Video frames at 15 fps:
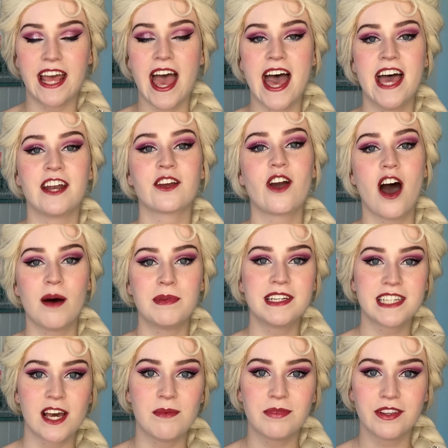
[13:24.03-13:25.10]
and comment
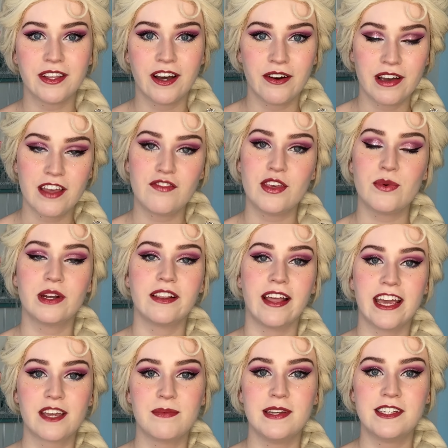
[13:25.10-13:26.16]
down below if you would
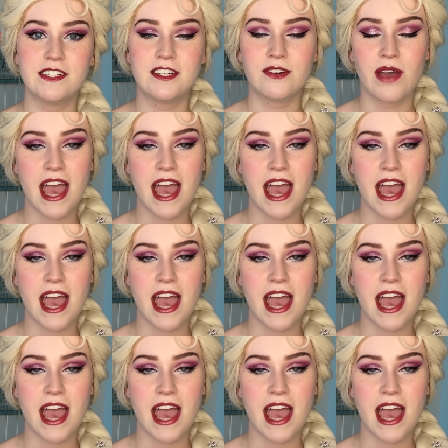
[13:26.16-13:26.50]
like me to do